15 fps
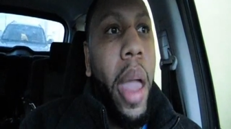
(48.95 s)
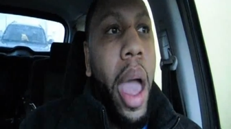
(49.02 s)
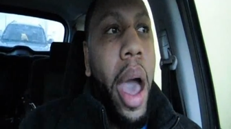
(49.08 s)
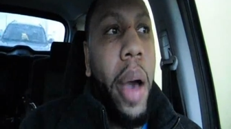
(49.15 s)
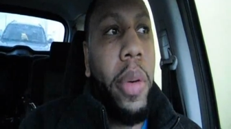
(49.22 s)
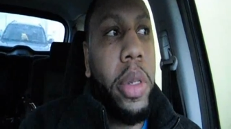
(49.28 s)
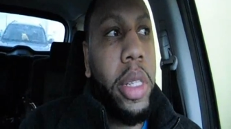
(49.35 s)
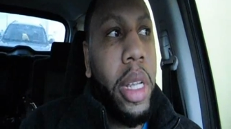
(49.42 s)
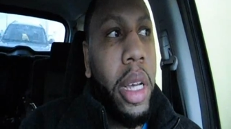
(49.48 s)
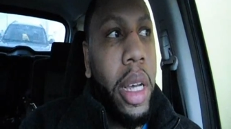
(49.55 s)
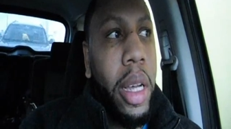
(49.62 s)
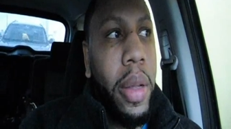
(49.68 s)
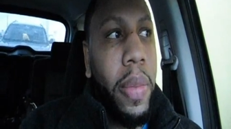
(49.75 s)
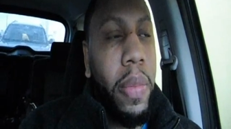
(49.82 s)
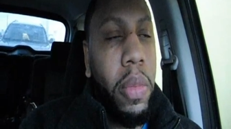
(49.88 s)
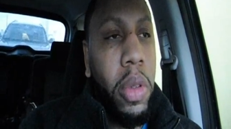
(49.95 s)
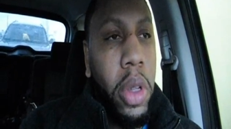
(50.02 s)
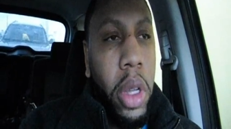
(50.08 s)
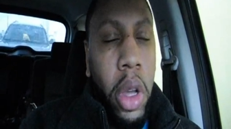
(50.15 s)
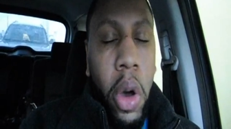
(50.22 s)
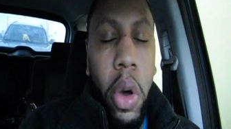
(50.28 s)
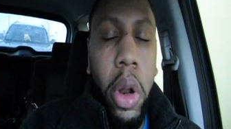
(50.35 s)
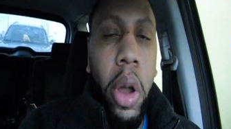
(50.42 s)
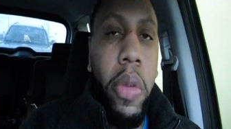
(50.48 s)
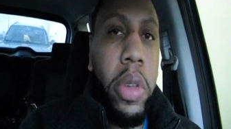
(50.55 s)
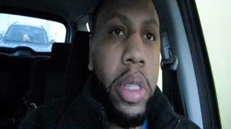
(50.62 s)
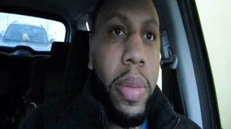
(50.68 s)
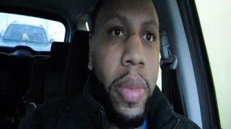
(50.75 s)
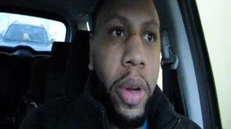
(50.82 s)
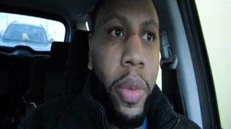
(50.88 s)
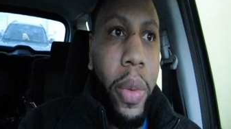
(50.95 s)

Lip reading: was going over some of the